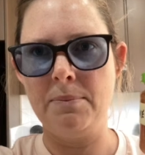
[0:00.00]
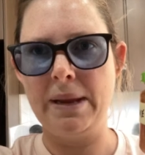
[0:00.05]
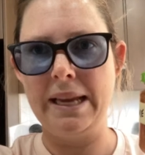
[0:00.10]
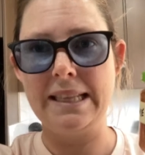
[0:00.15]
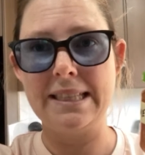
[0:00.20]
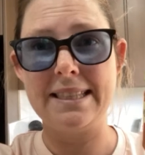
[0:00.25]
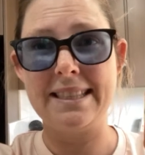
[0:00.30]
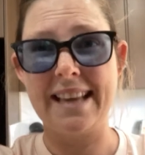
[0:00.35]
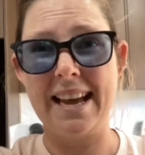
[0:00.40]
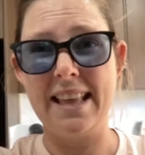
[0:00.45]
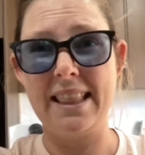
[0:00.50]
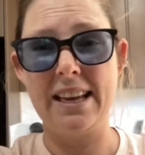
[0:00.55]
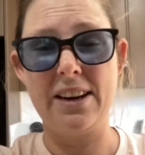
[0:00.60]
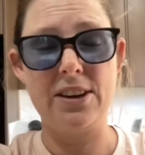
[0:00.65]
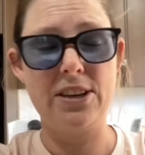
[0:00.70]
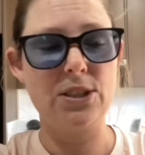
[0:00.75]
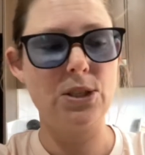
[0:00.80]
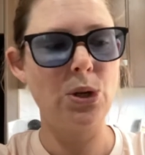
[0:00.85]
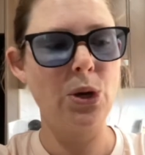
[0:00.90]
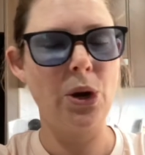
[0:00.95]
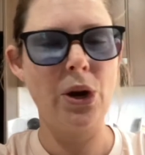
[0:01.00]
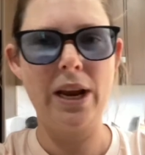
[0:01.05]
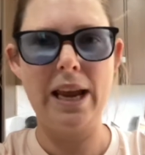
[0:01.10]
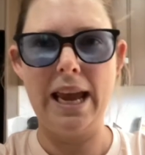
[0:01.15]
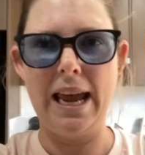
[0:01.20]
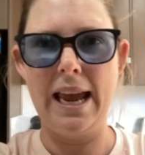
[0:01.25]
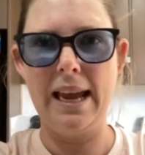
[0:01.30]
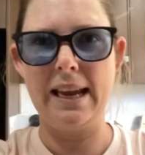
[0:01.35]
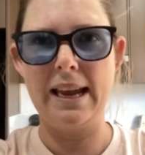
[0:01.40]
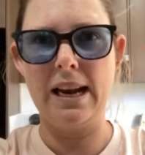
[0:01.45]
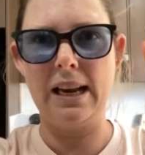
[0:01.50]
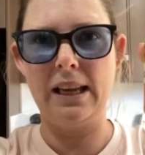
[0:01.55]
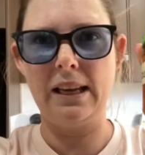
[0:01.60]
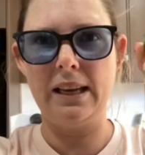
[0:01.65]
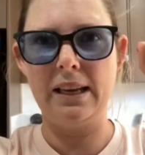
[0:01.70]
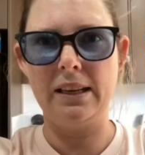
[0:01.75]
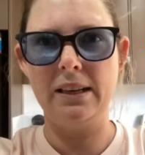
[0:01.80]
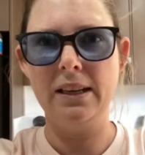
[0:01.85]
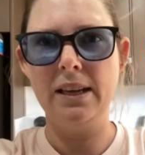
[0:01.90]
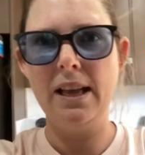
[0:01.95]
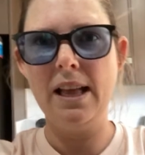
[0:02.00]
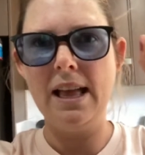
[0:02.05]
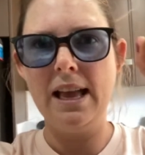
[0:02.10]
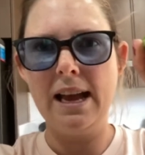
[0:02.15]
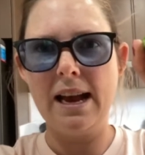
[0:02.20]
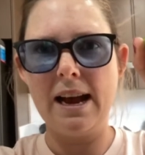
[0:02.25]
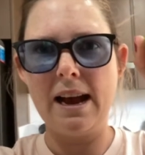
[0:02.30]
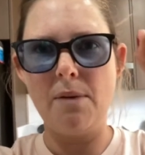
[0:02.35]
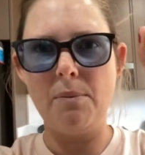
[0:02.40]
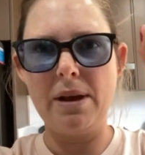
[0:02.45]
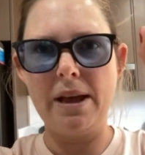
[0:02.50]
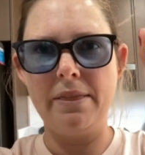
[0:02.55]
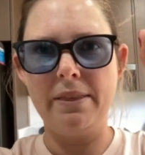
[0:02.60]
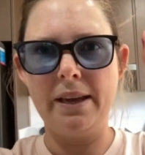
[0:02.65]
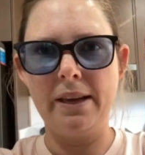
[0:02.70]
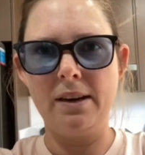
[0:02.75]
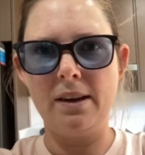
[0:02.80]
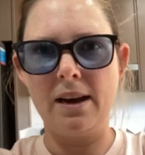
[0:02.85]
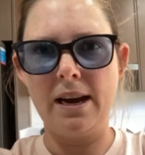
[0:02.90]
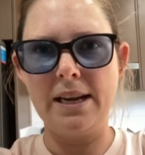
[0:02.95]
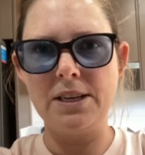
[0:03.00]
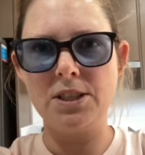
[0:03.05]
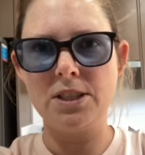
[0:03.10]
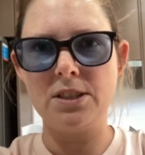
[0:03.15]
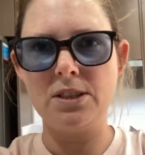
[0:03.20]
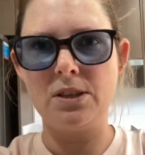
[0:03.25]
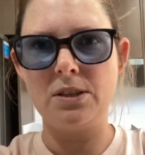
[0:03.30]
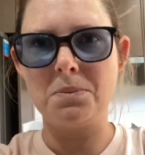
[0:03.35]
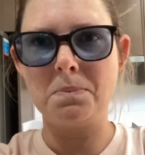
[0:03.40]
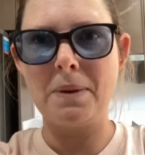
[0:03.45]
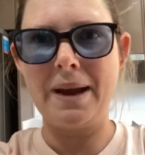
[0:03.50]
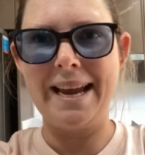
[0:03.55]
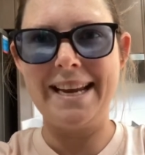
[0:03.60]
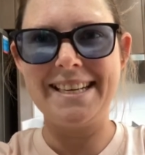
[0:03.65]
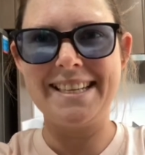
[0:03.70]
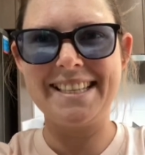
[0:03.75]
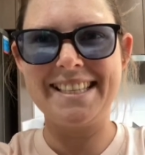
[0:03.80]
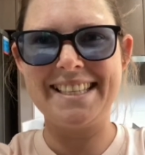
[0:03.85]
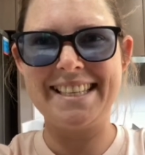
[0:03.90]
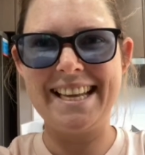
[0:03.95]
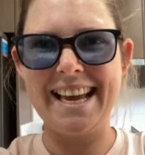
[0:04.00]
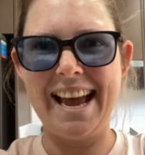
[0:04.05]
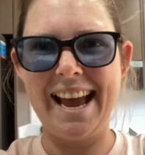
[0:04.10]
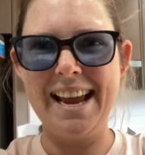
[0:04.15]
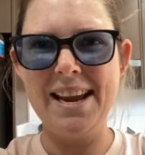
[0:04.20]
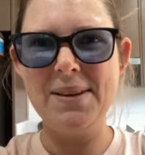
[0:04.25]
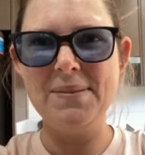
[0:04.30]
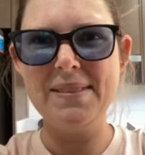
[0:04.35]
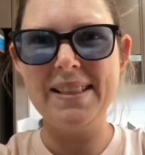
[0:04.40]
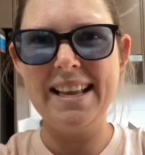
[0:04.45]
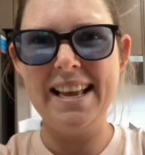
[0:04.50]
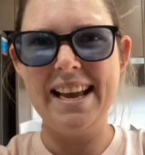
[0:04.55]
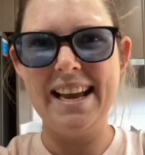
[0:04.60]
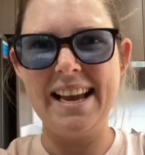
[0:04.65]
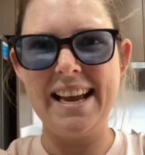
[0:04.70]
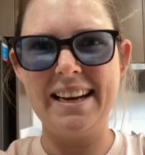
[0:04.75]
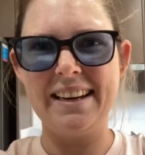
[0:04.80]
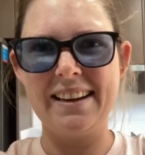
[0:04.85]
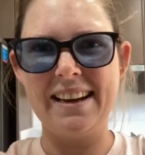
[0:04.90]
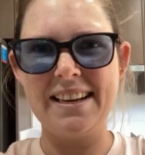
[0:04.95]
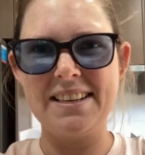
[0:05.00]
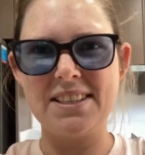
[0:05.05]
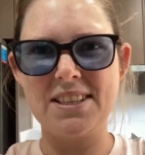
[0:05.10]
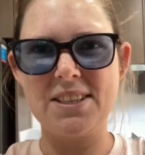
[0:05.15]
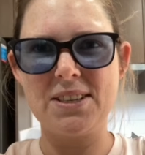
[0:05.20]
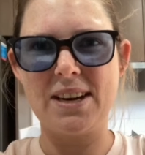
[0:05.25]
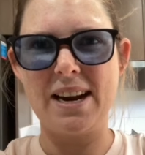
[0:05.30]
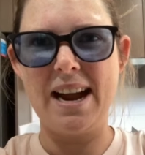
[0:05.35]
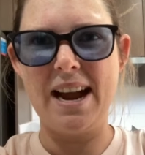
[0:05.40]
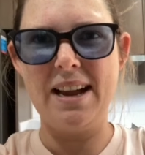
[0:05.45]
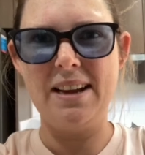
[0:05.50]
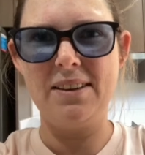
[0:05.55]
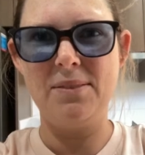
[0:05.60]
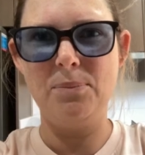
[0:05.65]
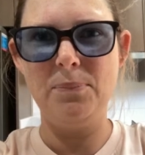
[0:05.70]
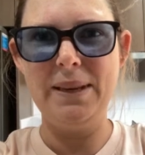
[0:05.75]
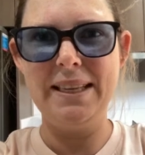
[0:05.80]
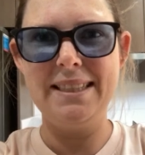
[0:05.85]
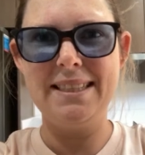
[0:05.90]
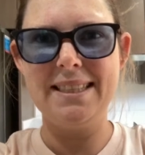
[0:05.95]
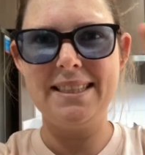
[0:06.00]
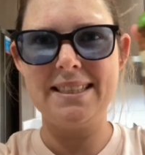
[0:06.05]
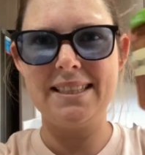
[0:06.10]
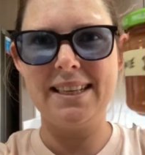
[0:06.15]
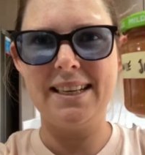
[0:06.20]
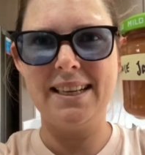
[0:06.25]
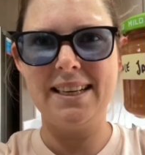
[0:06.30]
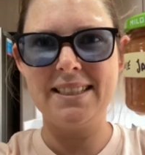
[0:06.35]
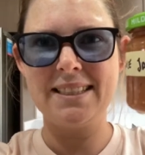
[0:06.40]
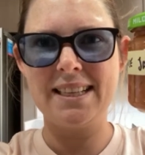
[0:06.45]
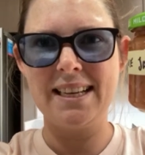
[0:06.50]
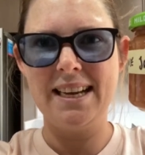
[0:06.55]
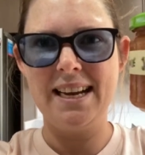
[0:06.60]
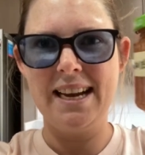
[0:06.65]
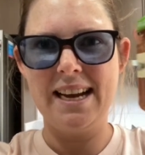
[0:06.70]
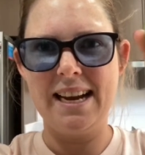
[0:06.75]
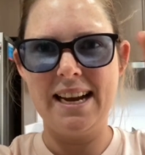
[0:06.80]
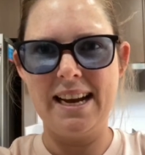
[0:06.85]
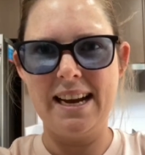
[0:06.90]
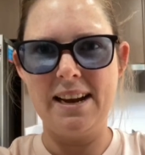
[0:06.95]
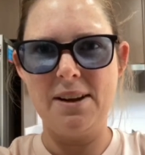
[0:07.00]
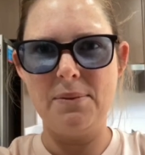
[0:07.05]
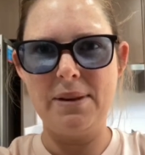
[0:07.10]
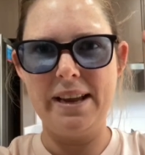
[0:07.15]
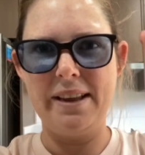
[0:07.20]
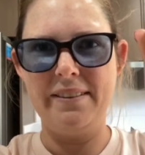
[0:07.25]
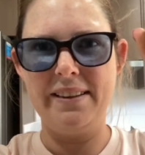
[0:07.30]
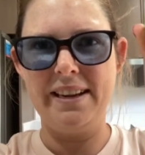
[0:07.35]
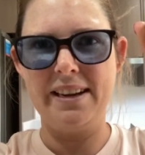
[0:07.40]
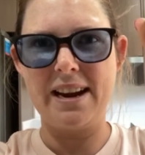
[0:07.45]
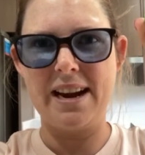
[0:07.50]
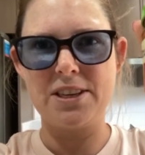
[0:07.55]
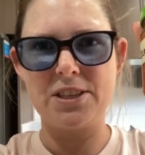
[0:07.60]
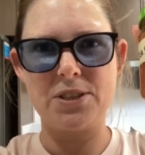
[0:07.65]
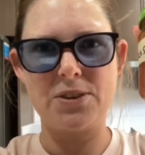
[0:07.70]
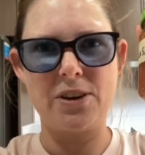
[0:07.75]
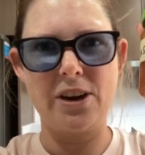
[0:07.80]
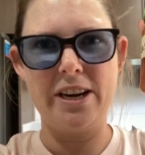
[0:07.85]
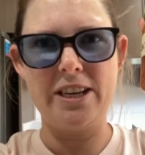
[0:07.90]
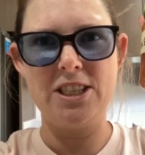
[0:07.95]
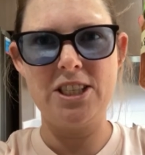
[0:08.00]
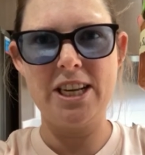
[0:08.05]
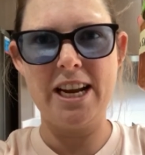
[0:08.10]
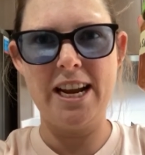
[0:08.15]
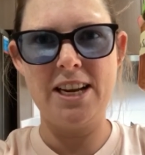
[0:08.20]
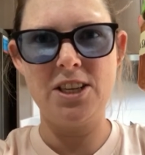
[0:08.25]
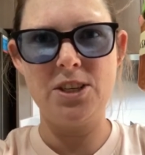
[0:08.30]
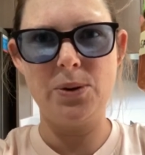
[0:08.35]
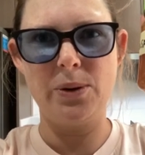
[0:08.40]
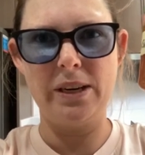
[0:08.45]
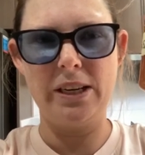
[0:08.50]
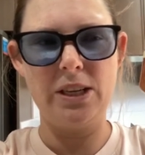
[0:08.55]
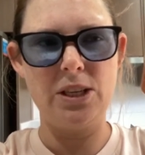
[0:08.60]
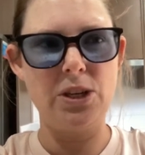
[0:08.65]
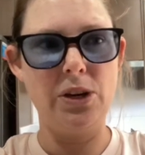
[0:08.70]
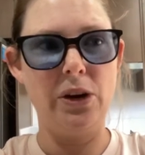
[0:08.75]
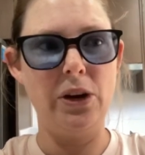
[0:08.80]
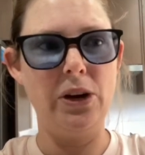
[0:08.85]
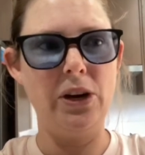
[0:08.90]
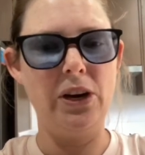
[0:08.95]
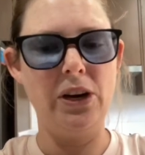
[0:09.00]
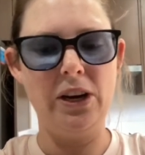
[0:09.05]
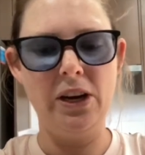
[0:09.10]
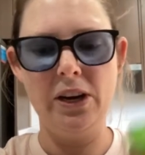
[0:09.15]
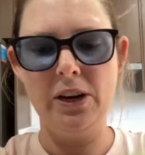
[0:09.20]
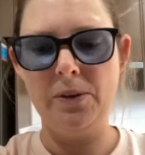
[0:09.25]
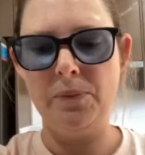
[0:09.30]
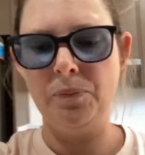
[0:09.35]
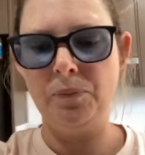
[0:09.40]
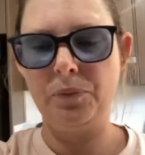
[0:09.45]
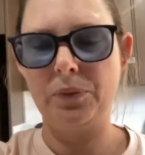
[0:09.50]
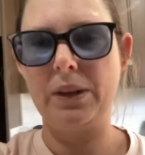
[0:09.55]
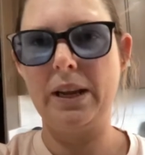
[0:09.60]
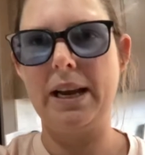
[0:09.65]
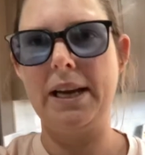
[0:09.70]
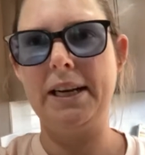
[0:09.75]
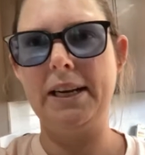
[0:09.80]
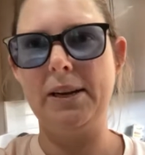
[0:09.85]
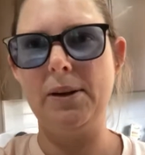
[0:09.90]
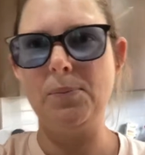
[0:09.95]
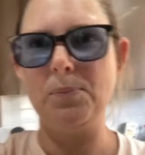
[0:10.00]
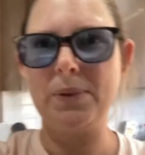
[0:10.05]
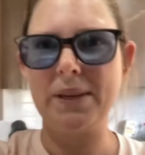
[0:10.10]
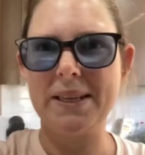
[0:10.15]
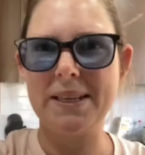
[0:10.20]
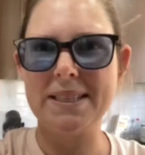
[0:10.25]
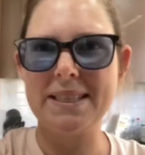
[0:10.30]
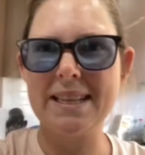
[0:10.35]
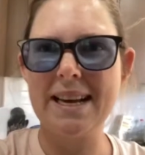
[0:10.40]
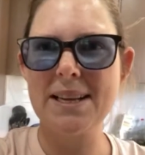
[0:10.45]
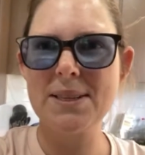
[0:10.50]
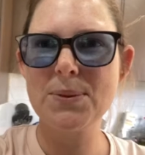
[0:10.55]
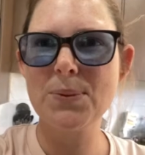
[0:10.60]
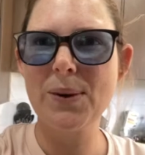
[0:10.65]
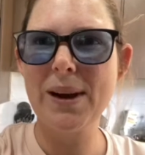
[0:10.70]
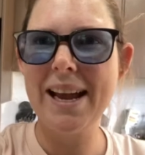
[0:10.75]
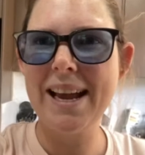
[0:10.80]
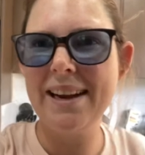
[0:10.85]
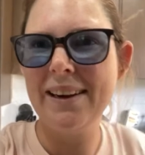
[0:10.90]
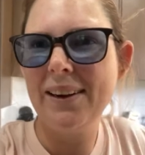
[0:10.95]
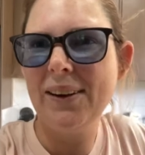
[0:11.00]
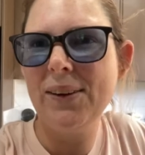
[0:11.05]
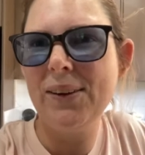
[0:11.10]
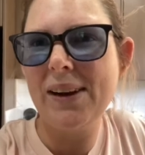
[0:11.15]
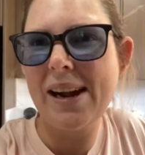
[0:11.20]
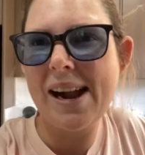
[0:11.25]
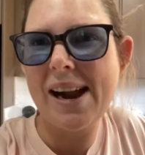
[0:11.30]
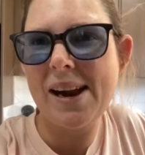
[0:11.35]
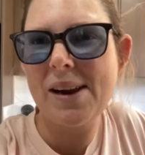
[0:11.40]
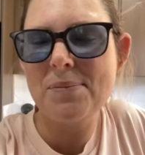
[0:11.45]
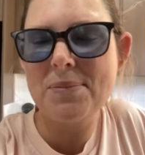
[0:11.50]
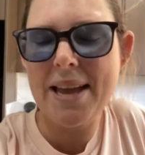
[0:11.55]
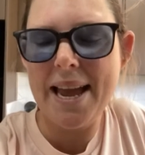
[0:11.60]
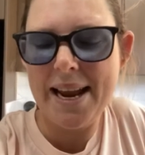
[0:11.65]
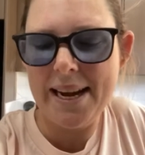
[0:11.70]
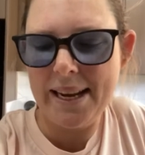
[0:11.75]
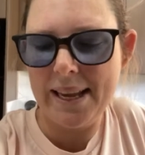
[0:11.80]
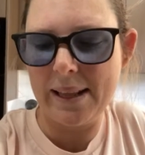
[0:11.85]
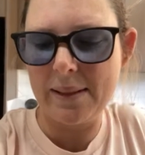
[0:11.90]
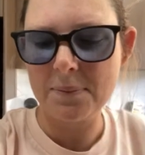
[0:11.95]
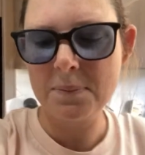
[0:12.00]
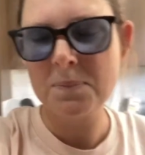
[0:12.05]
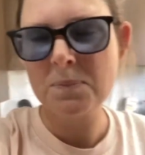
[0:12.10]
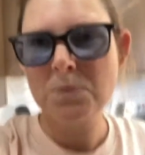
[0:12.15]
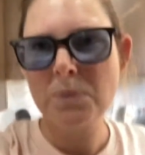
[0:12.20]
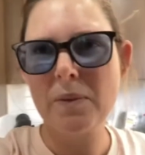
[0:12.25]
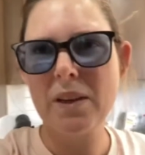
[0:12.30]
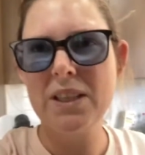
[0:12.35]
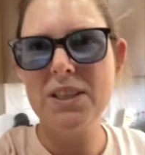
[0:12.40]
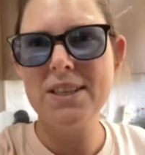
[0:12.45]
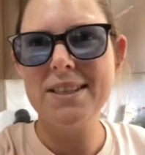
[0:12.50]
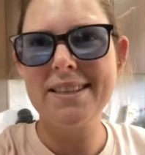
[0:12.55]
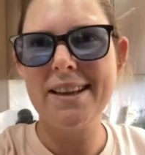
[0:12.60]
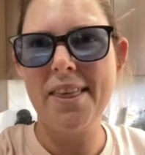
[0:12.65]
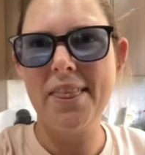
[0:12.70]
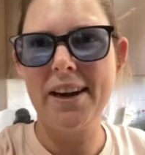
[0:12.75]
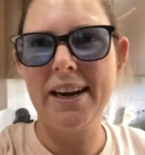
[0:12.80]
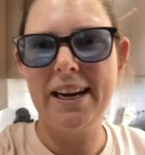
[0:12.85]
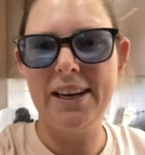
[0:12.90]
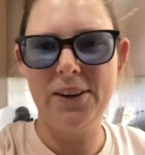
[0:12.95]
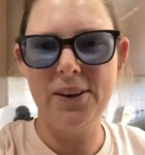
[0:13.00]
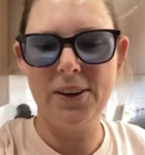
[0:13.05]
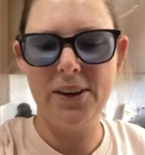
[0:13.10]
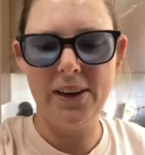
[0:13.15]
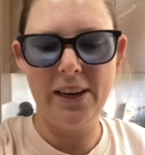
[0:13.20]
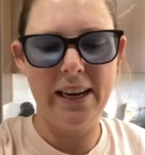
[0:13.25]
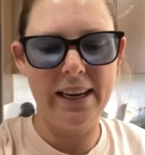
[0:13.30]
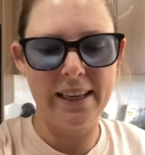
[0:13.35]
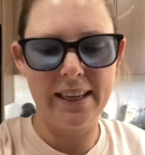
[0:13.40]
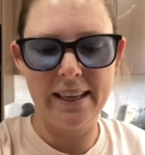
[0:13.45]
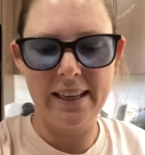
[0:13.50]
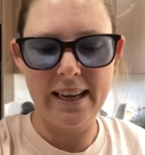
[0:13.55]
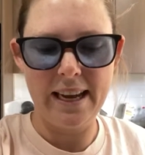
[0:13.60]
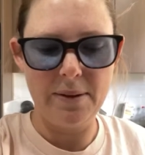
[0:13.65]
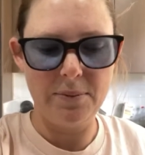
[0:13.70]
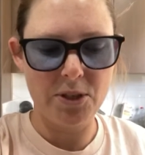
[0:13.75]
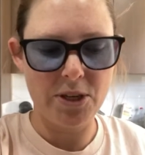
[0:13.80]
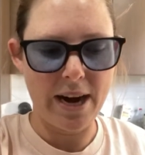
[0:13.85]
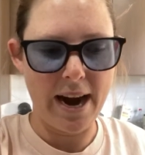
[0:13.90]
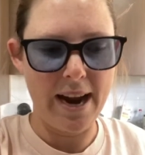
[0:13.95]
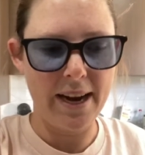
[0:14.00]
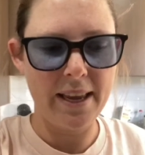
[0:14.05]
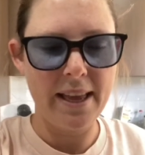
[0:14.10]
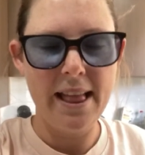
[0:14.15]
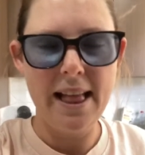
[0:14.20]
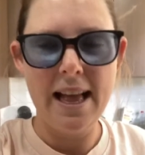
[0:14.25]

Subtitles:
means that there is no air getting in. And then I just use painter's tape and I just write pizza sauce, and I just write Jan 22 because that's when I'm canning it, just so that I know and can keep track.